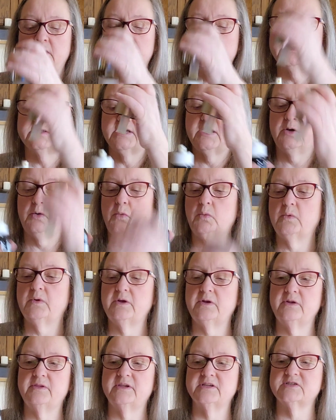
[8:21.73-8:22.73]
So
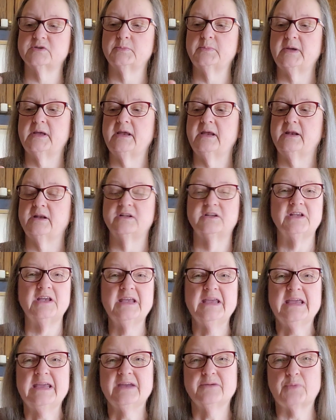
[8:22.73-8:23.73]
this will, and
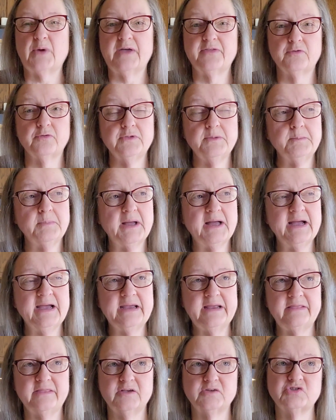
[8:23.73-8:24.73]
rather than
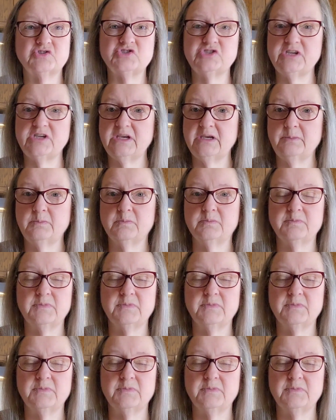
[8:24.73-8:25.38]
buying those cheap,